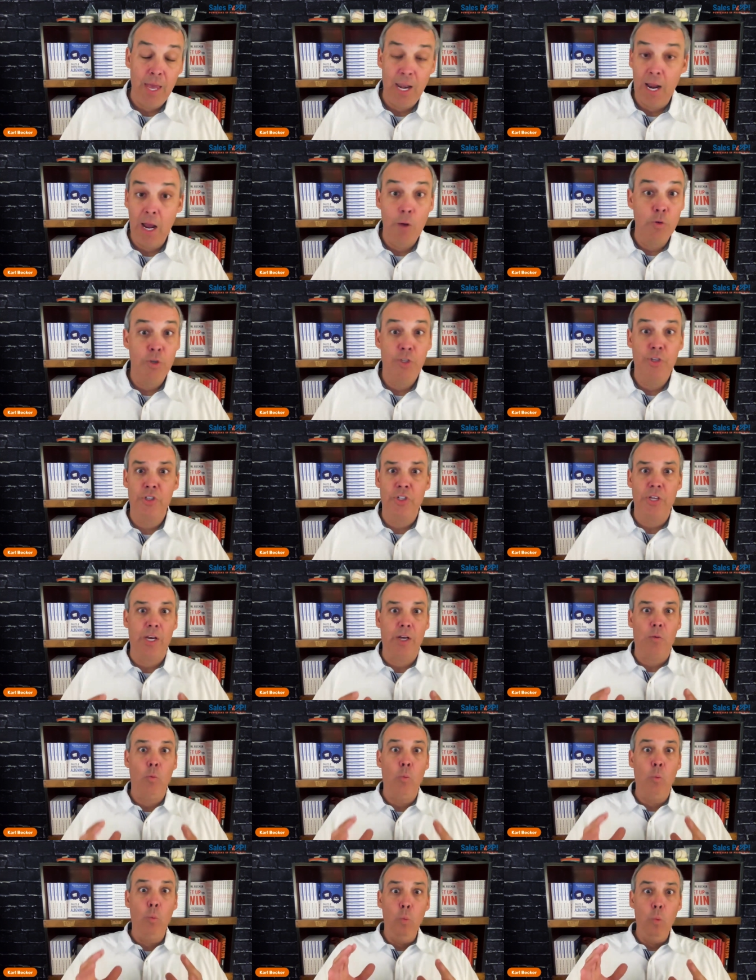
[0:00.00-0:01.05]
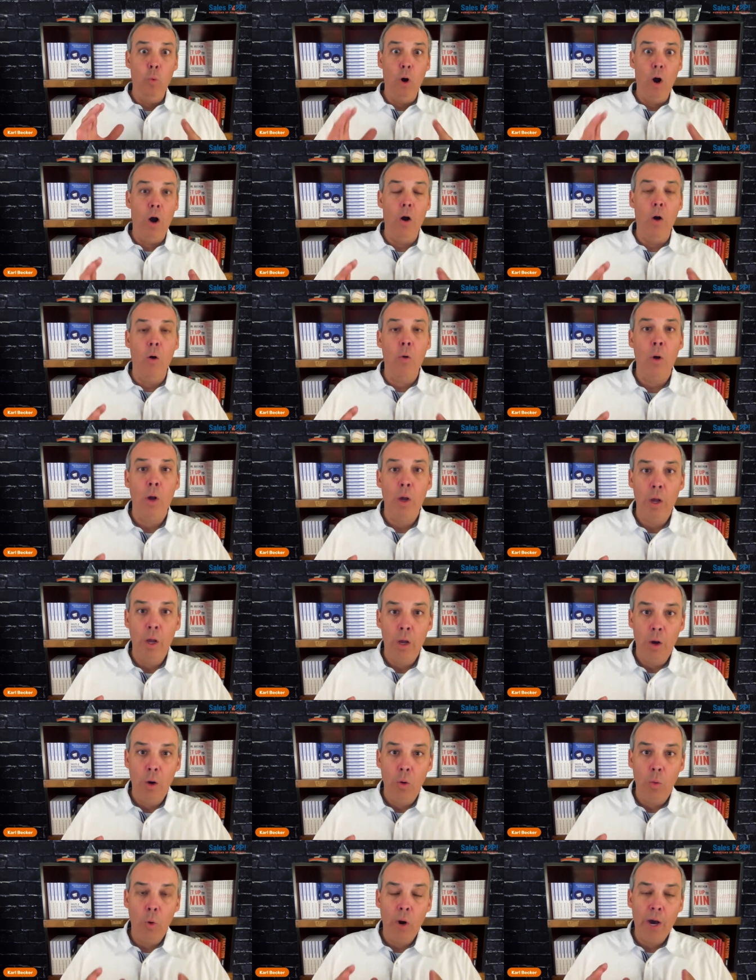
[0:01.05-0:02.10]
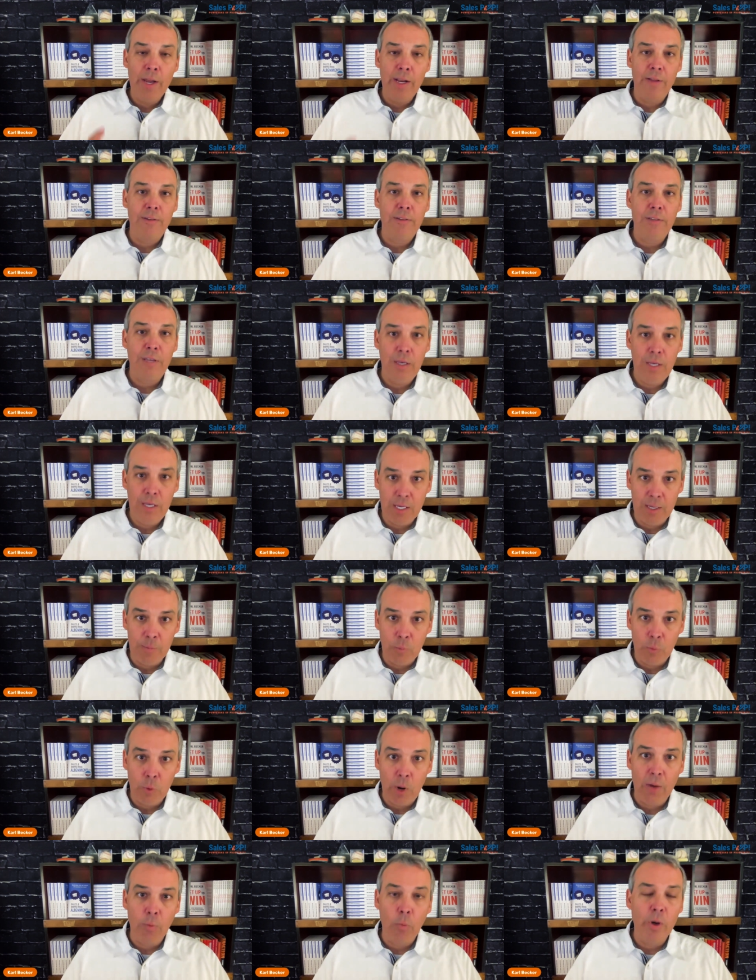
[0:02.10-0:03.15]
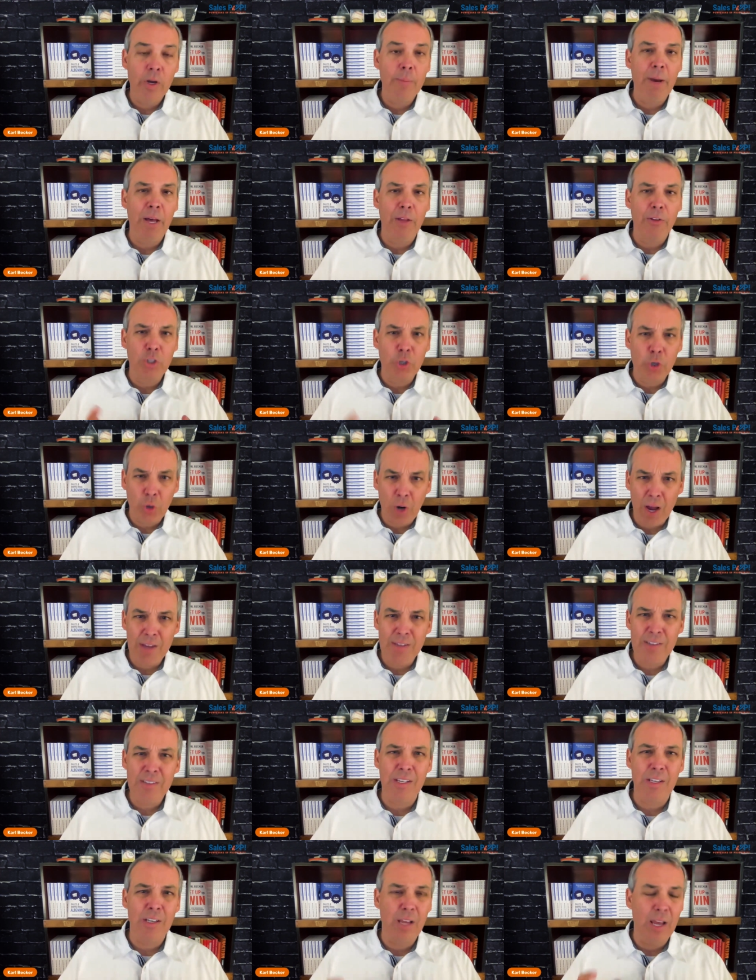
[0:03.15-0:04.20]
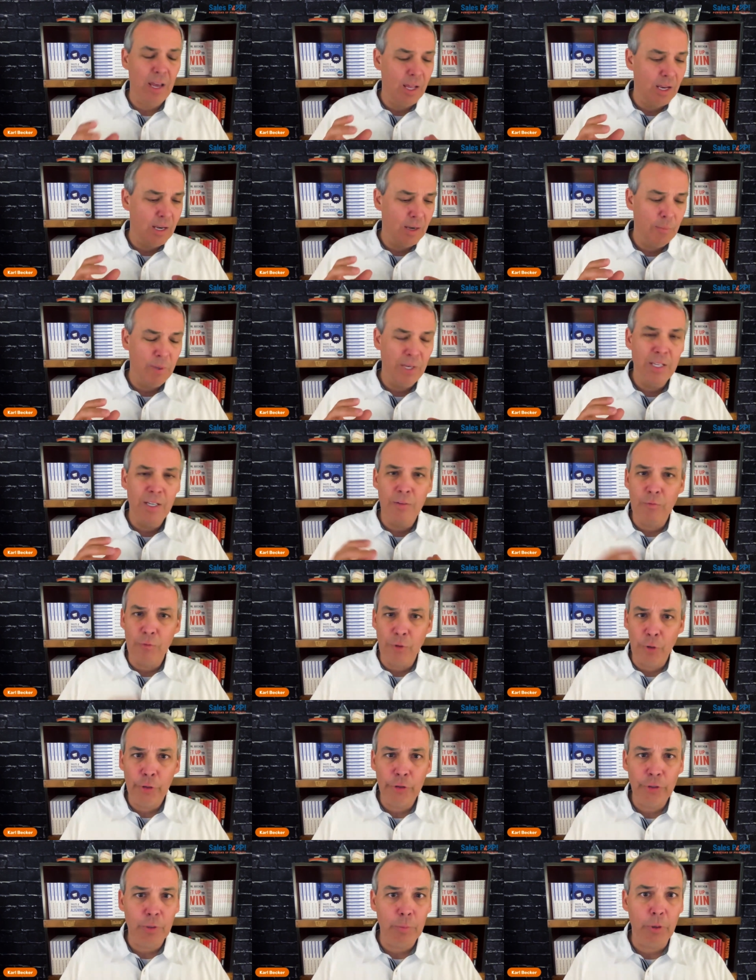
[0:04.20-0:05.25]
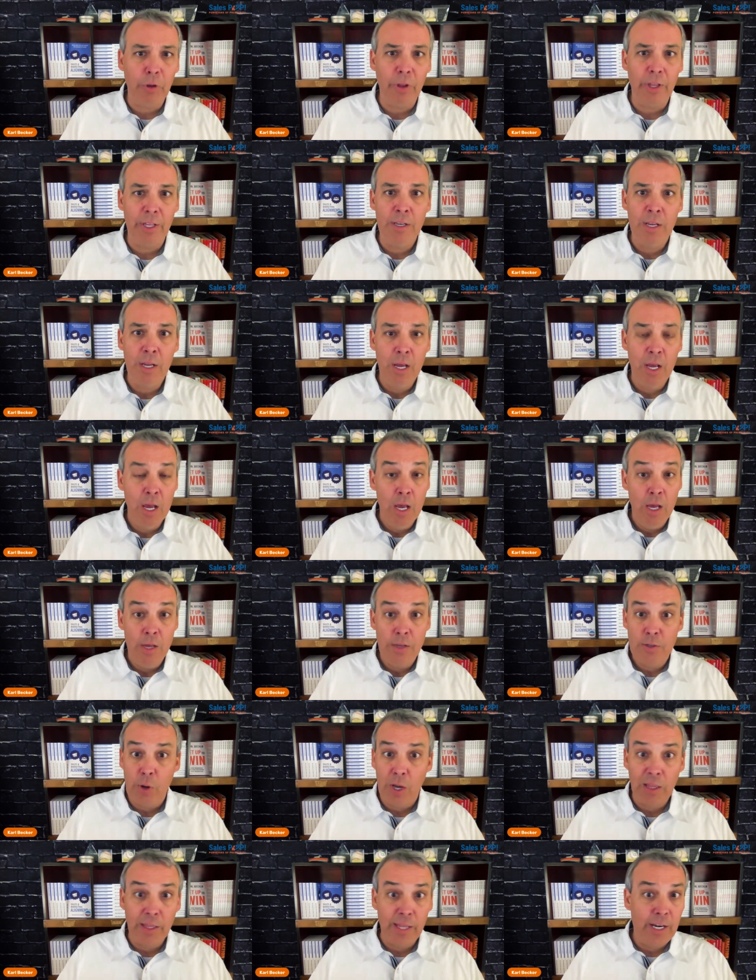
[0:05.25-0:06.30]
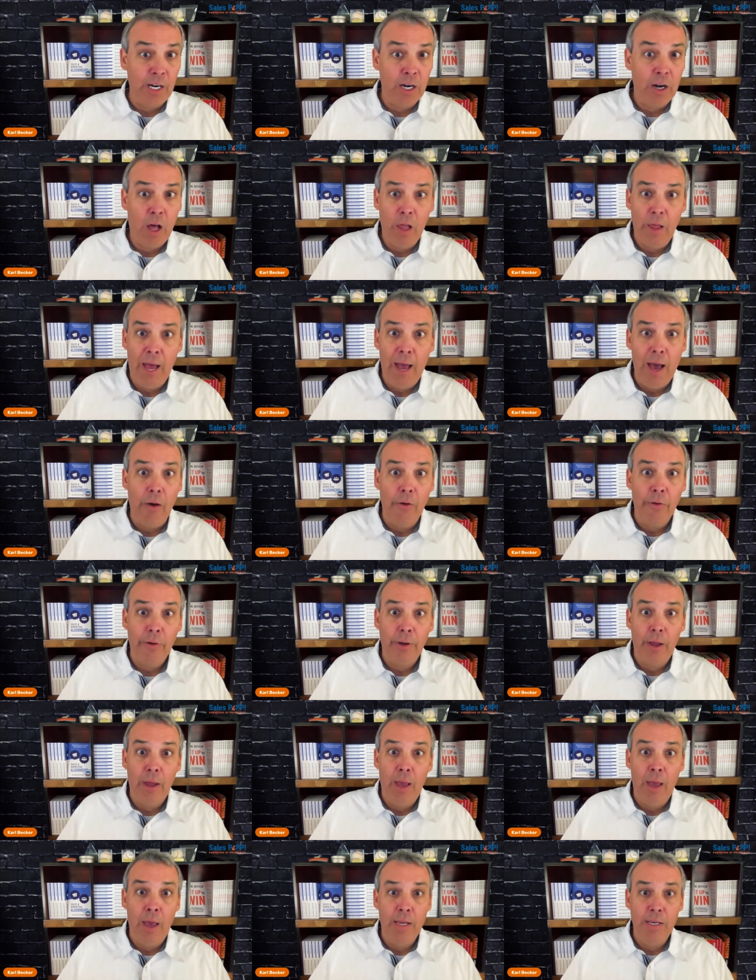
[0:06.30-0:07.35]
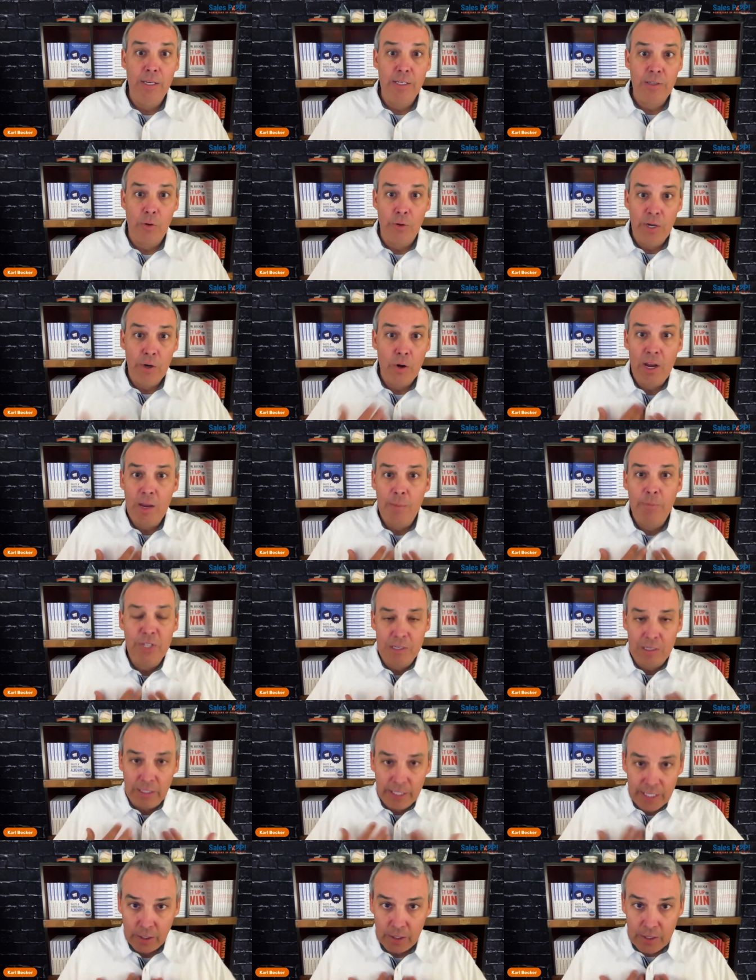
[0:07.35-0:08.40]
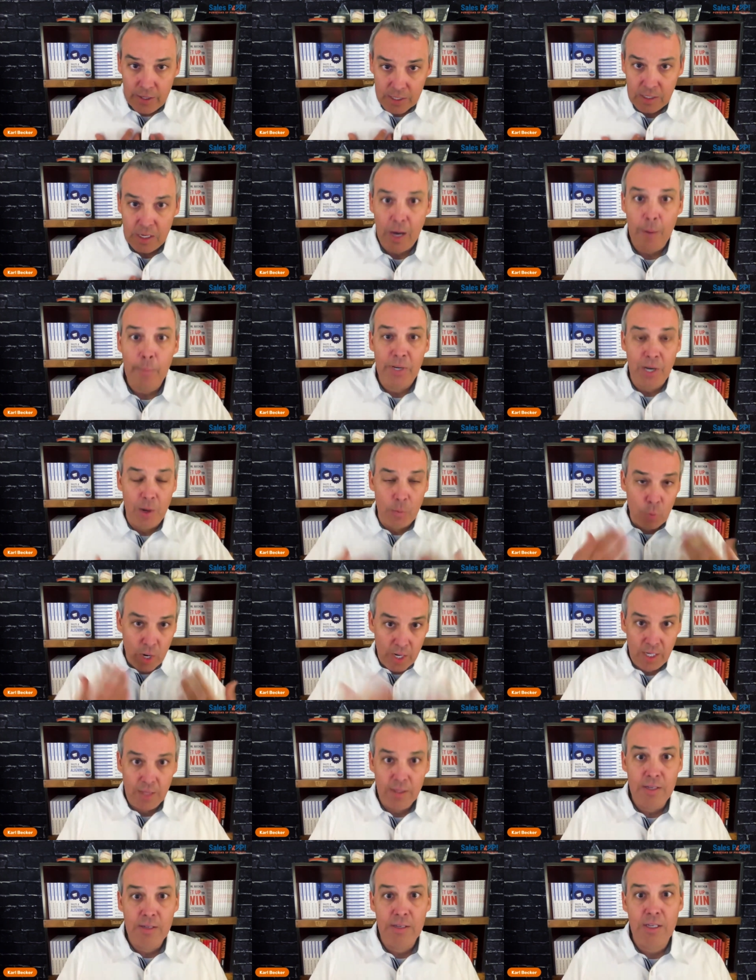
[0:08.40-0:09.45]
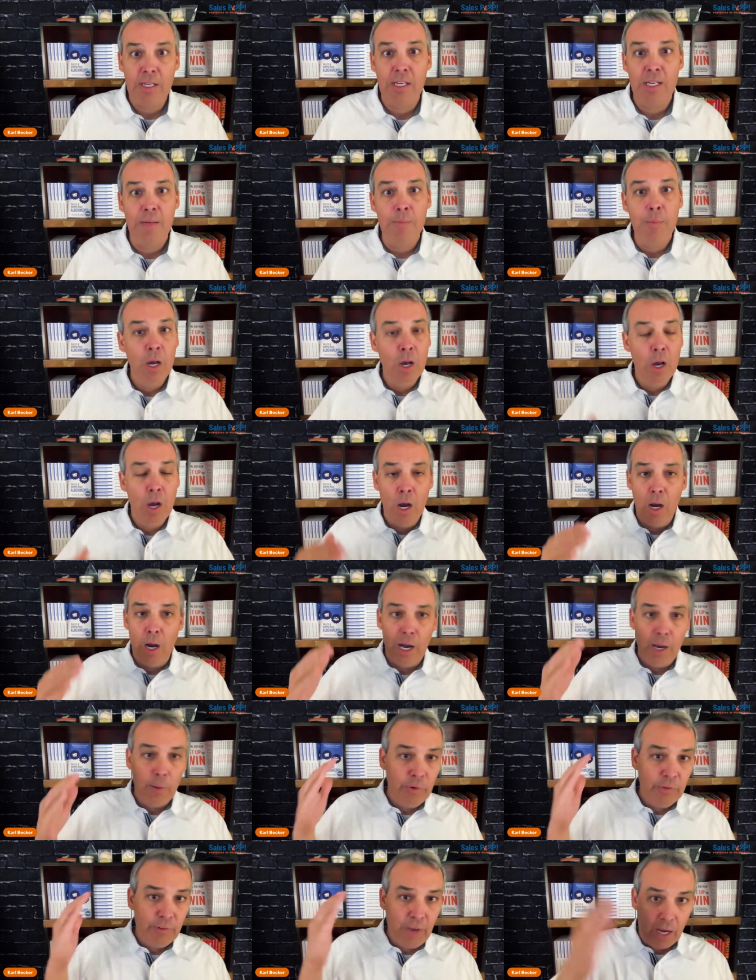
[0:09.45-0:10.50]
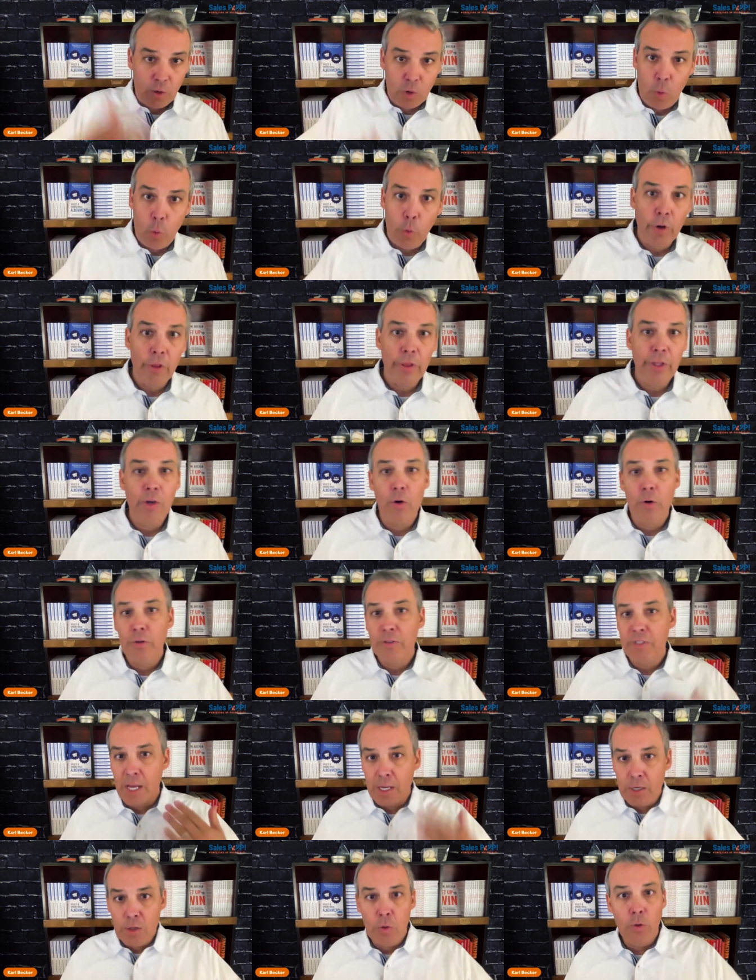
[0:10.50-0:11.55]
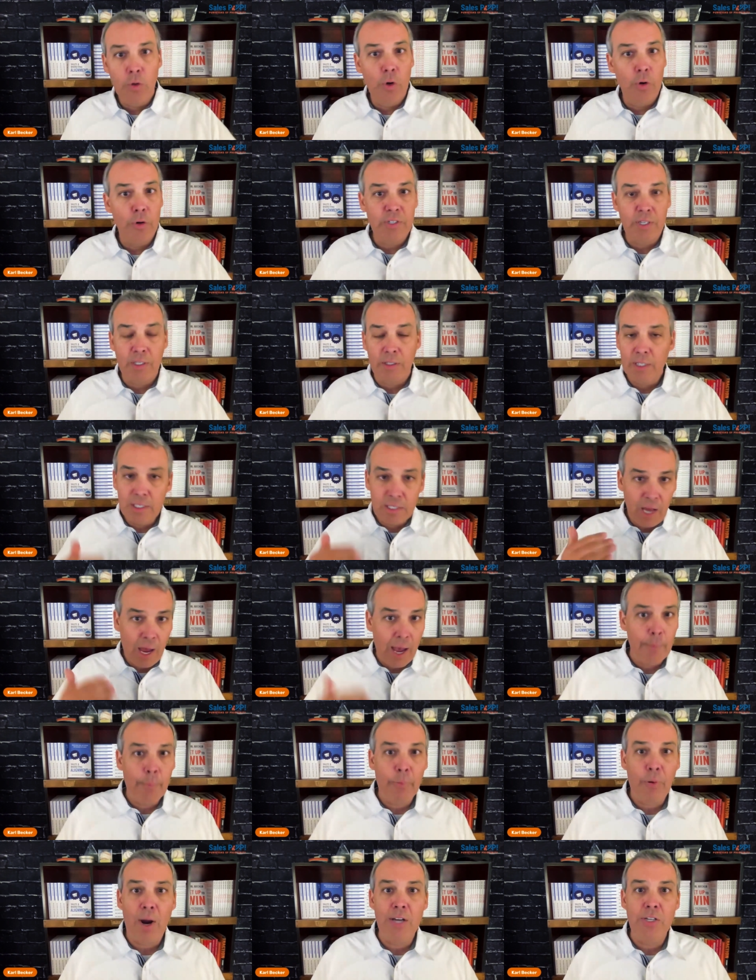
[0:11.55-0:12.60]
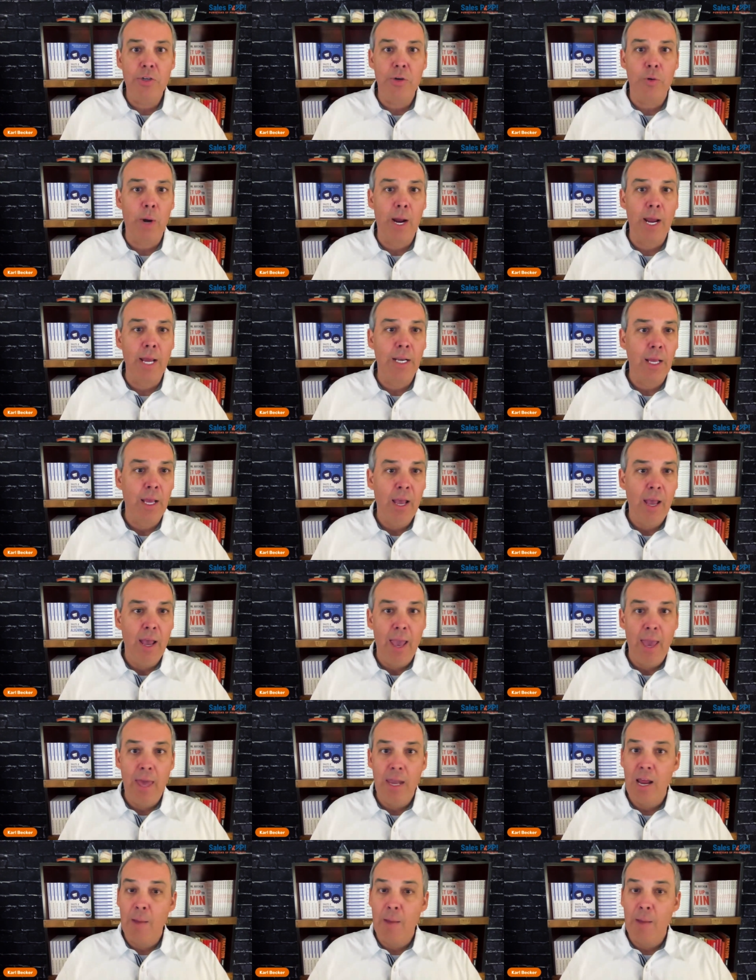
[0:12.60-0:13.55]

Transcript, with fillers: And I was just like, whoa, mm-hmm. team, right? What about trust and and being vulnerable? And so I let it all out. And so here I am, this leader of this company. I'm running this team. We've got quarterly goals, annual goals. Like it's high pressure, right? Yeah.